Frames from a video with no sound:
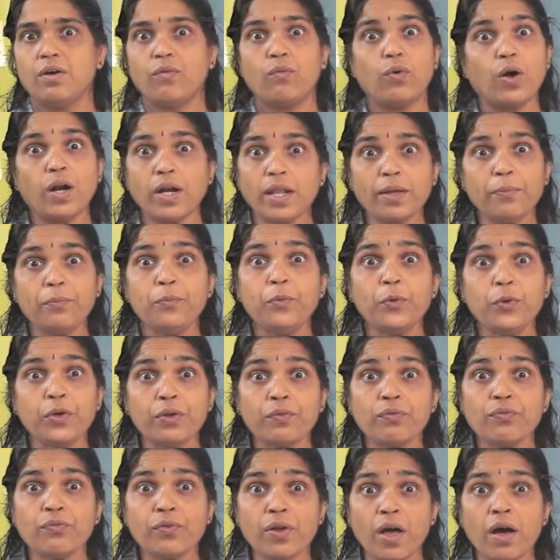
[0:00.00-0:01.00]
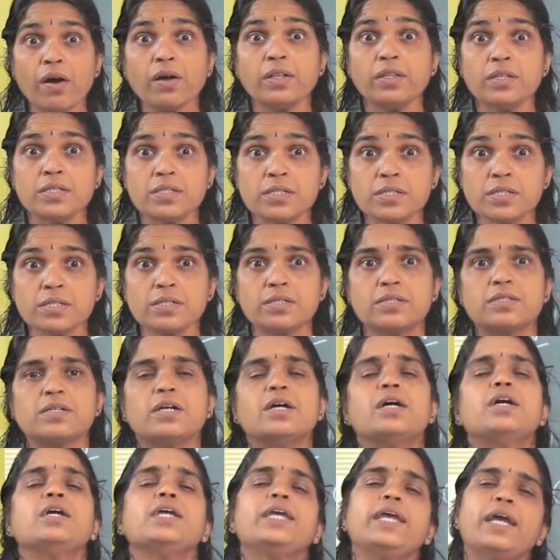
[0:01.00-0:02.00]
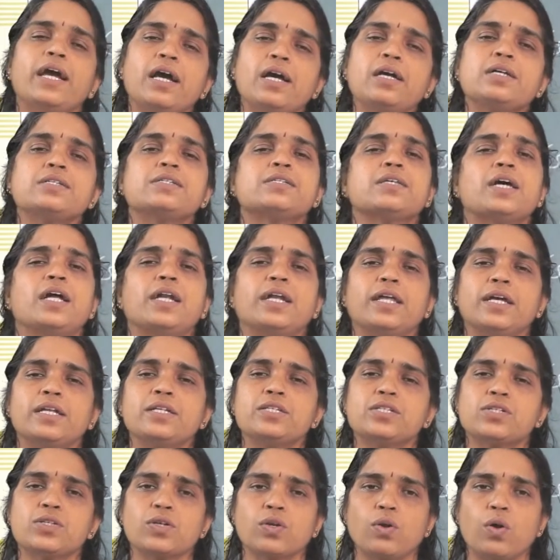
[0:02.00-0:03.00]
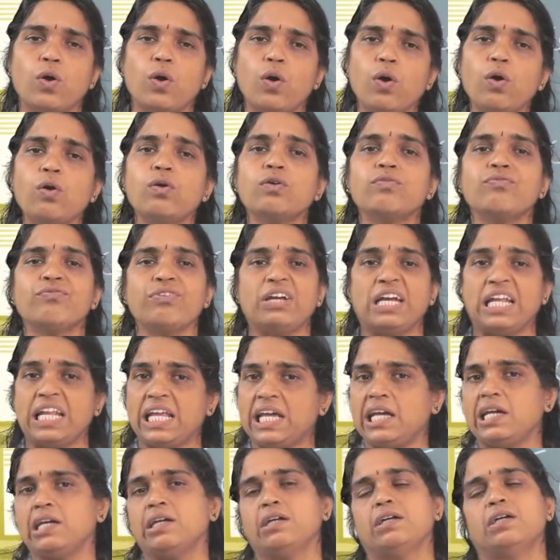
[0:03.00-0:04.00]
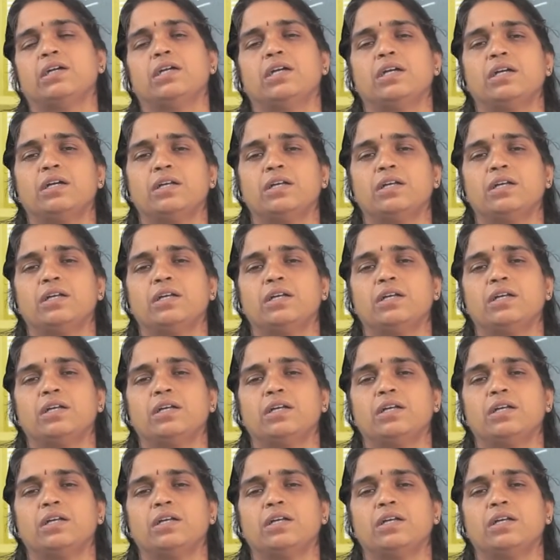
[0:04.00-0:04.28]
What a beautiful flower this is. Yeah, sudden strong feeling.